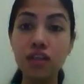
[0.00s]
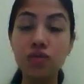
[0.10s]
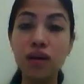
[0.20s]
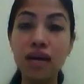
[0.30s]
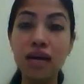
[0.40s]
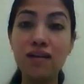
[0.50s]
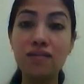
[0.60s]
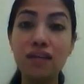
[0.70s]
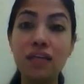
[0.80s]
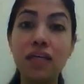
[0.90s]
you
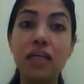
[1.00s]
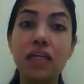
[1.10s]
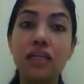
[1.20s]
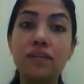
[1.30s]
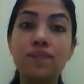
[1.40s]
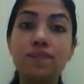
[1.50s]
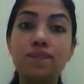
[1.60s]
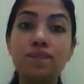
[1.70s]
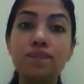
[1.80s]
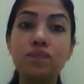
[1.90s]
have
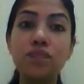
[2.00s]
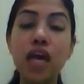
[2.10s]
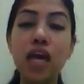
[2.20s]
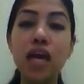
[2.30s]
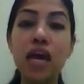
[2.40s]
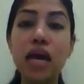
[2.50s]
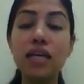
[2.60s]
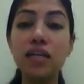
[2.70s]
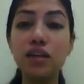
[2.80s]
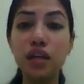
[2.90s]

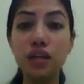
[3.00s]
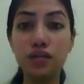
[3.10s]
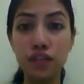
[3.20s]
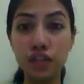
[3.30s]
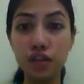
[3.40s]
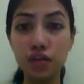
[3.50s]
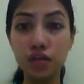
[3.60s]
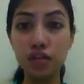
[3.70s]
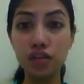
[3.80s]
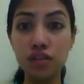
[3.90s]
had a look at the
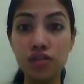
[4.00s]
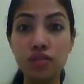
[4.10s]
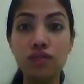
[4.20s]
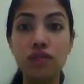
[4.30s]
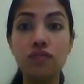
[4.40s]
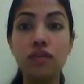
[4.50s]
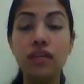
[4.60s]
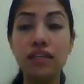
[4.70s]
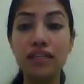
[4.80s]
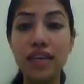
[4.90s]
videos, you
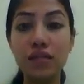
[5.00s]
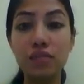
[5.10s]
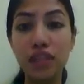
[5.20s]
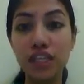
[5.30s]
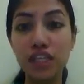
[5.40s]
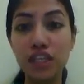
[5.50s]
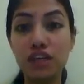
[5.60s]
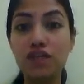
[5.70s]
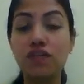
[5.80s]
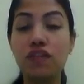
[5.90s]
heard the explanation,
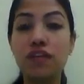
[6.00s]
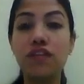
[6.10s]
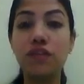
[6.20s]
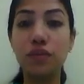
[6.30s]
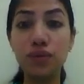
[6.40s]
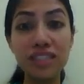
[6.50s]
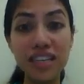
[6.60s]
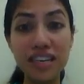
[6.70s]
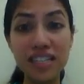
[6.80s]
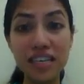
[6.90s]
after you've read the notes
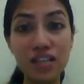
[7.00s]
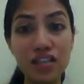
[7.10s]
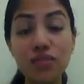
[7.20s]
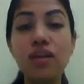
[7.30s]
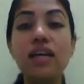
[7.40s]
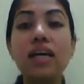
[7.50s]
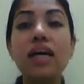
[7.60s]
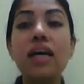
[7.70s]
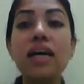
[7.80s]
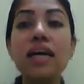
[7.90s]
that I sent you,
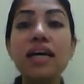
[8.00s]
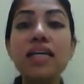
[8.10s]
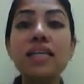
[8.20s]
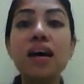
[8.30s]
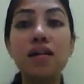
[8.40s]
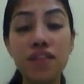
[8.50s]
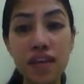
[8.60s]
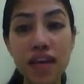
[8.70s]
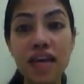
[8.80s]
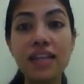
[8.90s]
it's after
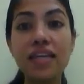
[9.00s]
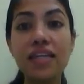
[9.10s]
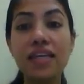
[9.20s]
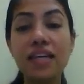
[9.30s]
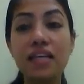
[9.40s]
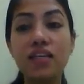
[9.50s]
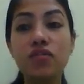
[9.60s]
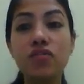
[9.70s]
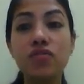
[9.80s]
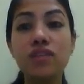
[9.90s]
that I'd like
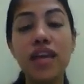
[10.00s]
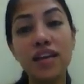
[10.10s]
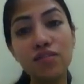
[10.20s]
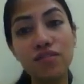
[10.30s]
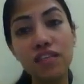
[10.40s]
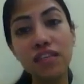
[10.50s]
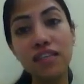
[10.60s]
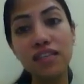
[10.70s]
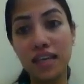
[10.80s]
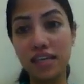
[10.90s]
you to then read
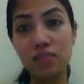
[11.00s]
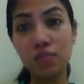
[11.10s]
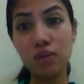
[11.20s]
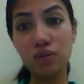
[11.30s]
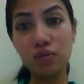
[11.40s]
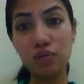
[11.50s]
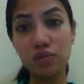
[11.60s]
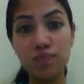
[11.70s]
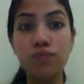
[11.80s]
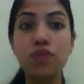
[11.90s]
the textbook.
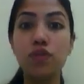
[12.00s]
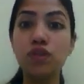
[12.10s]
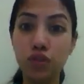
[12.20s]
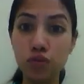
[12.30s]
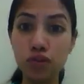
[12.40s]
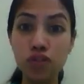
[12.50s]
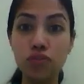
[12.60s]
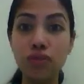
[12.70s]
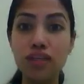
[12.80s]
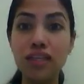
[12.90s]
So the
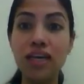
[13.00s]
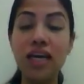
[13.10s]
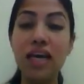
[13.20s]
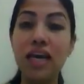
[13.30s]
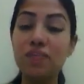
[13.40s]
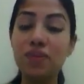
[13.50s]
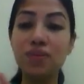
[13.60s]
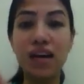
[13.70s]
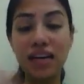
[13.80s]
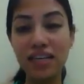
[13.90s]
notes will help you
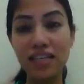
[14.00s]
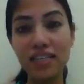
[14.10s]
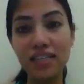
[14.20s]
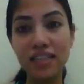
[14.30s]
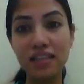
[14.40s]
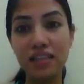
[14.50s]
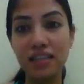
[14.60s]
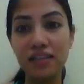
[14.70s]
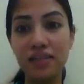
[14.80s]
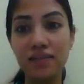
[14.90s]
guide,
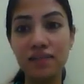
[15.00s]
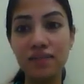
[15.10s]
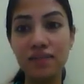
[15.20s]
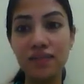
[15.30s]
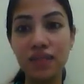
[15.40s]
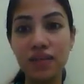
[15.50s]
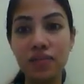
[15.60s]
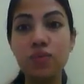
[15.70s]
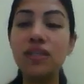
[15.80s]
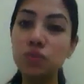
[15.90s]

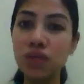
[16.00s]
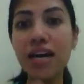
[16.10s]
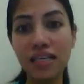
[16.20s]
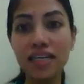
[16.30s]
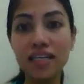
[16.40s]
would act